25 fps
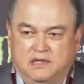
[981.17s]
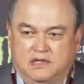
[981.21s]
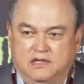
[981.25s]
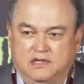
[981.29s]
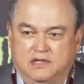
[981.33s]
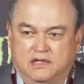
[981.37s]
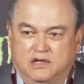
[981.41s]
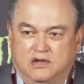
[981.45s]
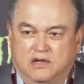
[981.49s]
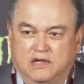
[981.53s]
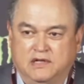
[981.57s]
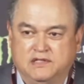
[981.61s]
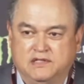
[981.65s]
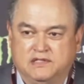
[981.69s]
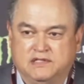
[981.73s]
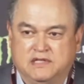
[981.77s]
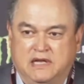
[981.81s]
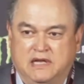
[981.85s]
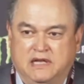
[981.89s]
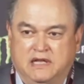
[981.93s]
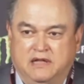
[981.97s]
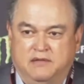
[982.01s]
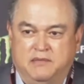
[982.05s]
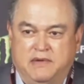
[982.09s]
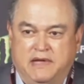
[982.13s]
You know, I just got
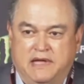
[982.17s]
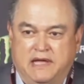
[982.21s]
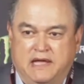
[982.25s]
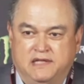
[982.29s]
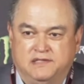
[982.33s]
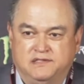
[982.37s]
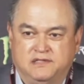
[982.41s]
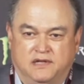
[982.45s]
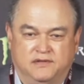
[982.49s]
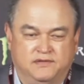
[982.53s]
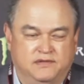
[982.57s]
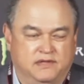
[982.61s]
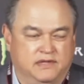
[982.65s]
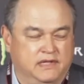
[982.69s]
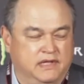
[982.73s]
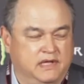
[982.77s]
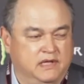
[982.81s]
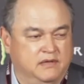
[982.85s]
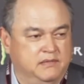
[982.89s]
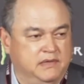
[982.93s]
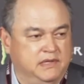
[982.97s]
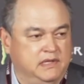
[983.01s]
to give my hats off to them.